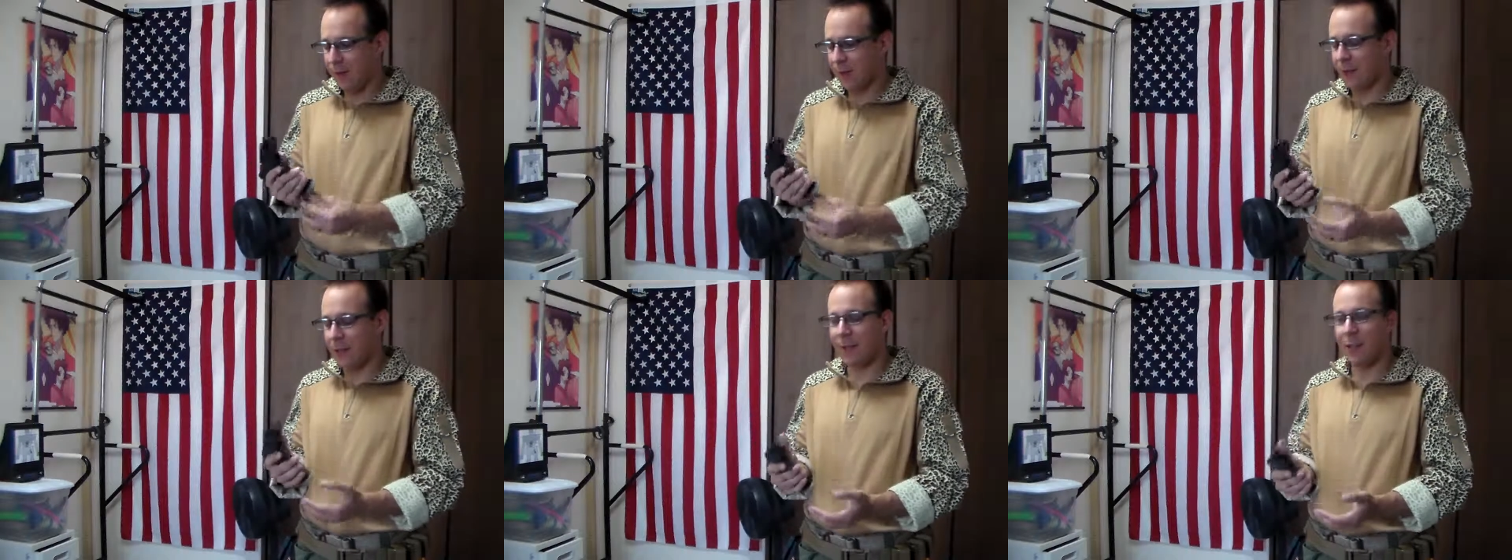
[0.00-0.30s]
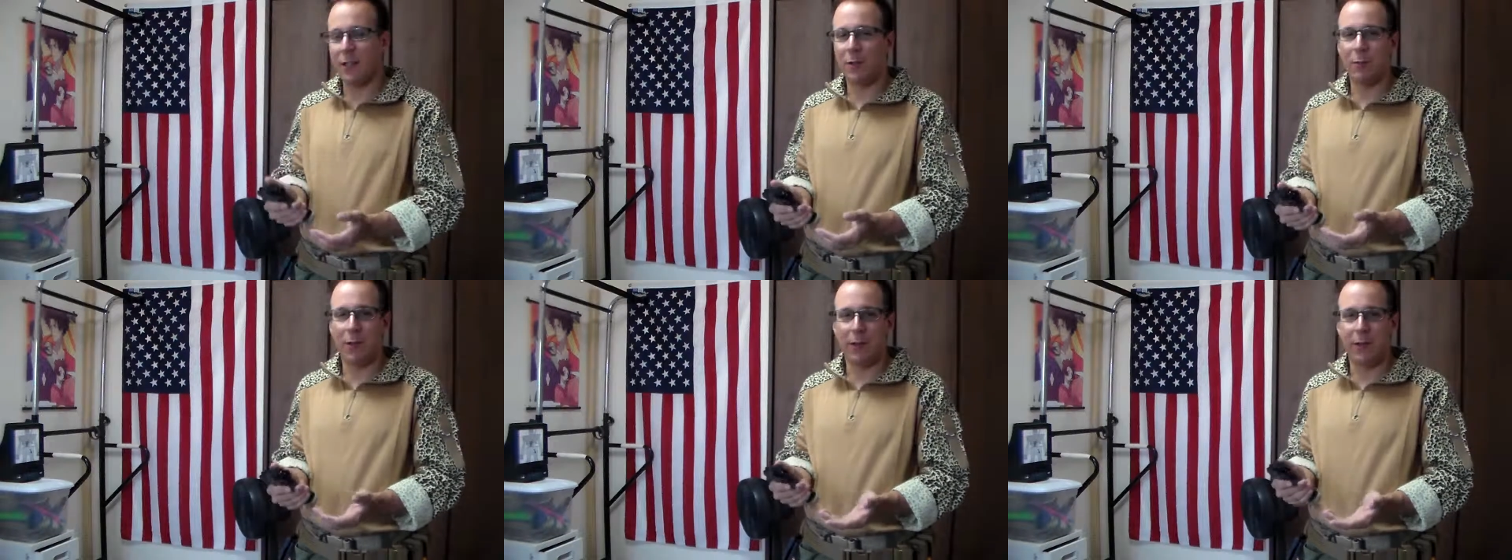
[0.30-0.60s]

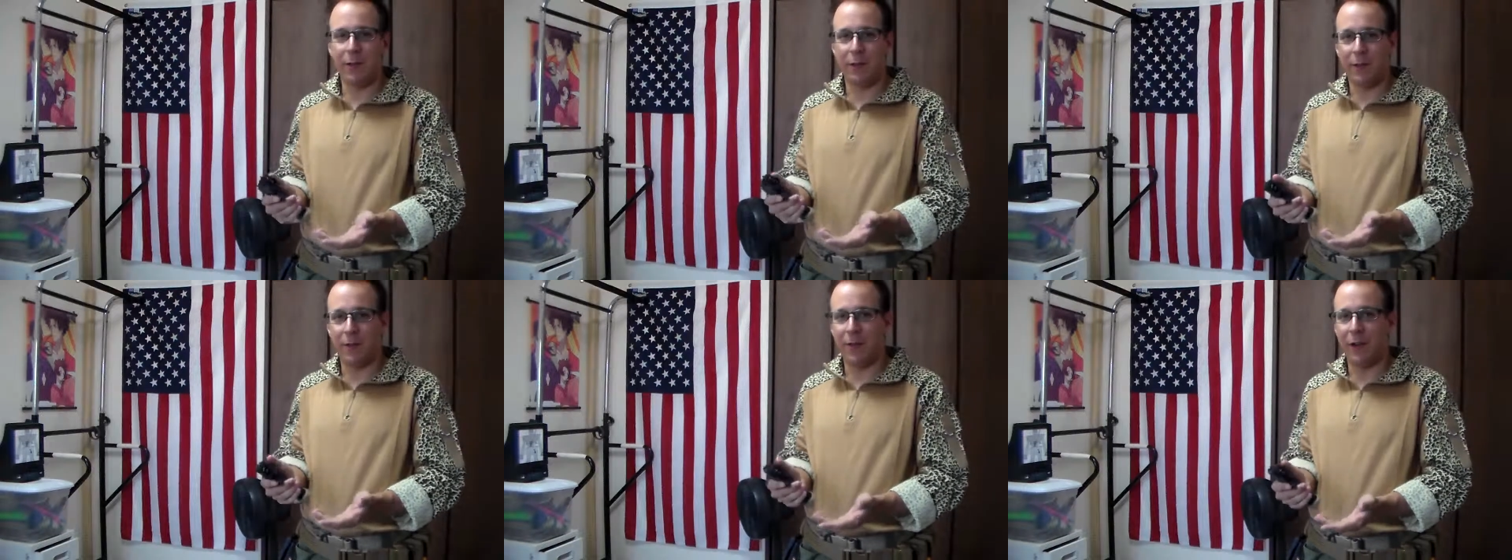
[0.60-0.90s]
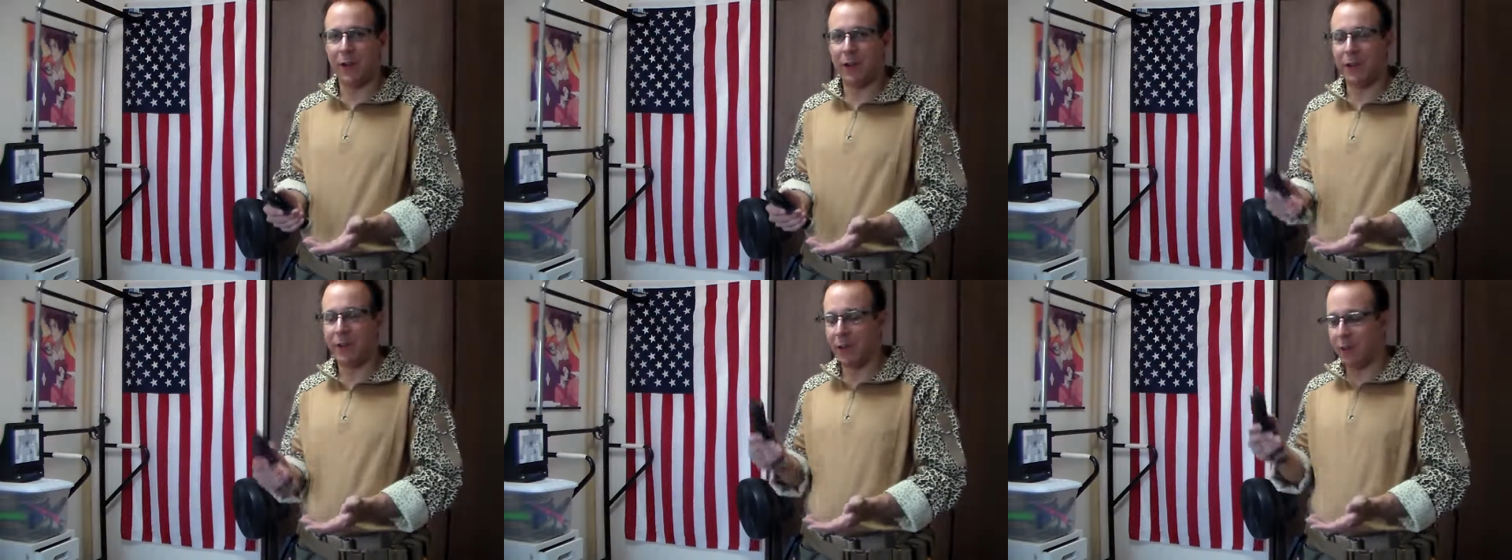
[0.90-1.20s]
this is what they're
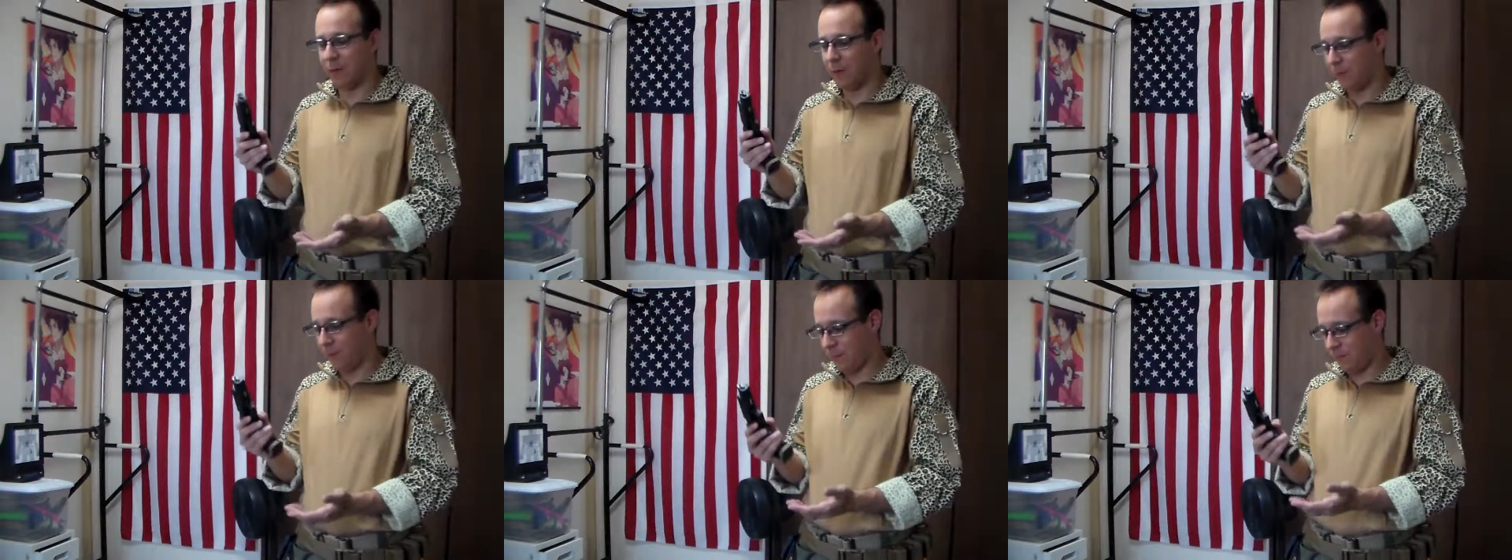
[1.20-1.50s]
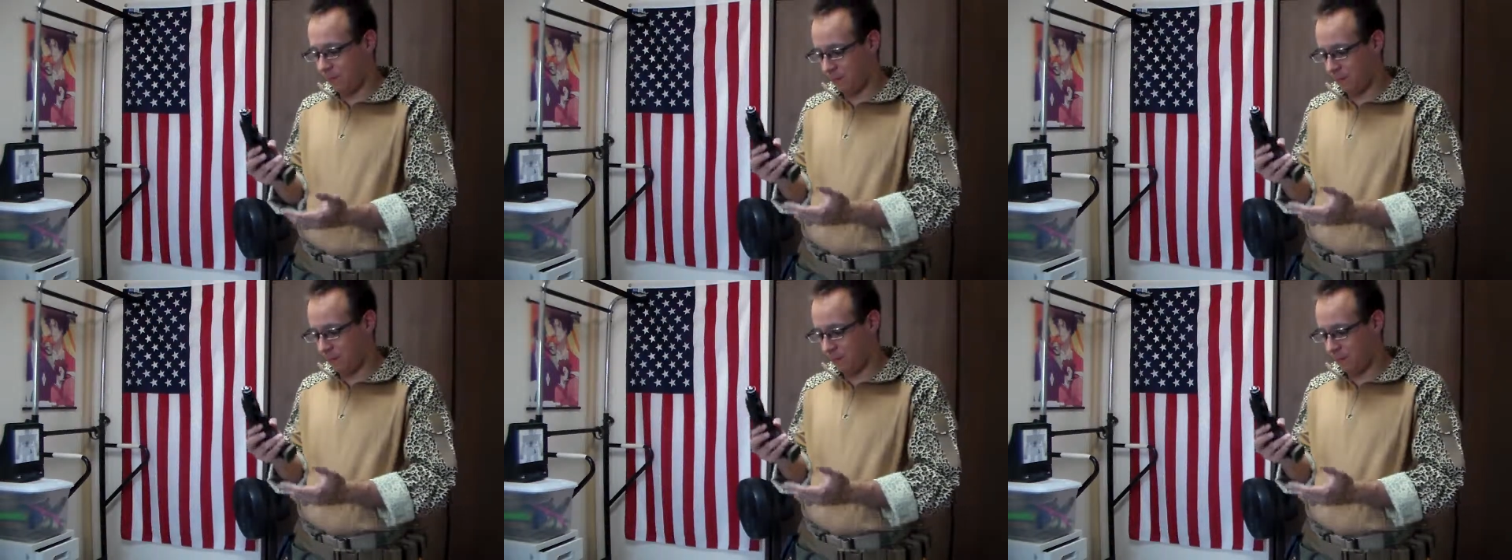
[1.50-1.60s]
referring to.